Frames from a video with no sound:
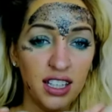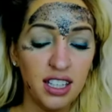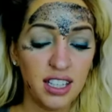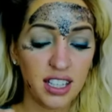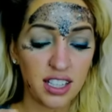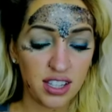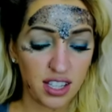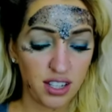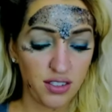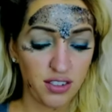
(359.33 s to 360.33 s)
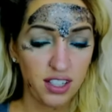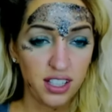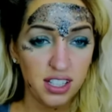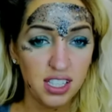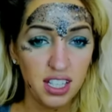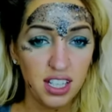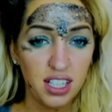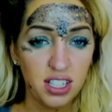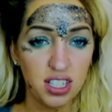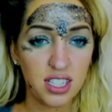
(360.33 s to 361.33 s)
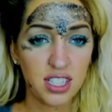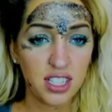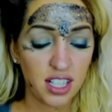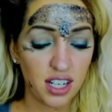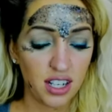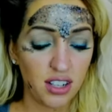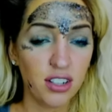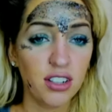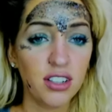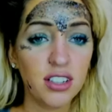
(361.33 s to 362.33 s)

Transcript: And that's kind of what it looks like. It just kind of all